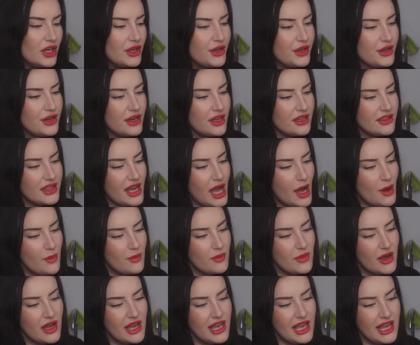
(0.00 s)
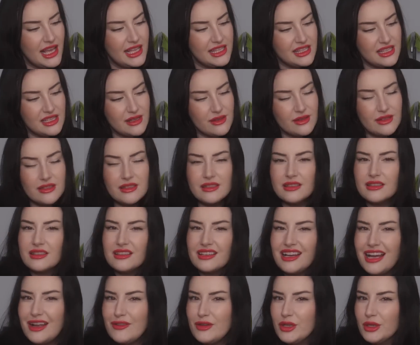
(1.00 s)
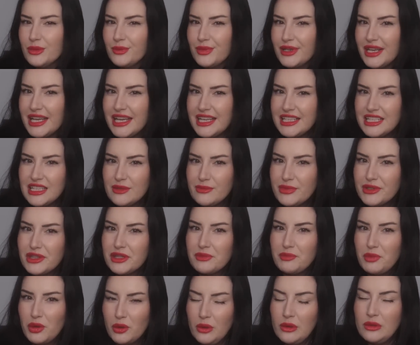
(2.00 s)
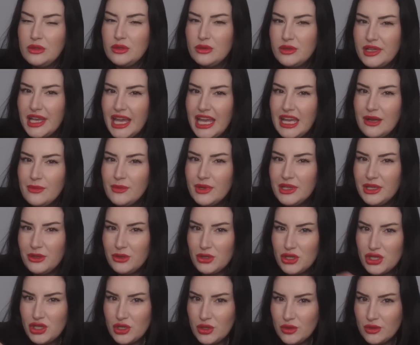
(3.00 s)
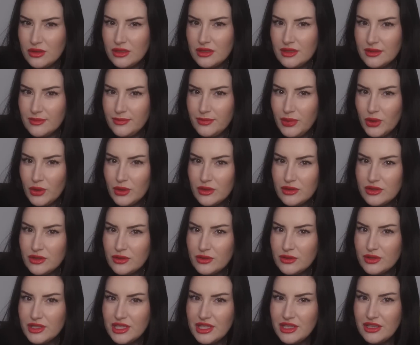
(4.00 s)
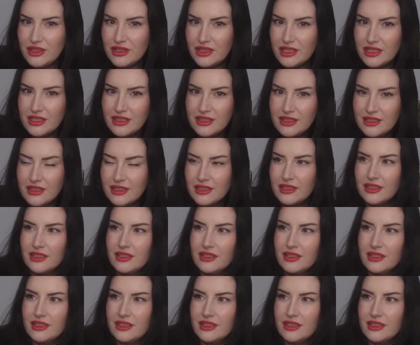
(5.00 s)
You know that, is it, I've not played it, but the portal game where you shoot the portals and you can...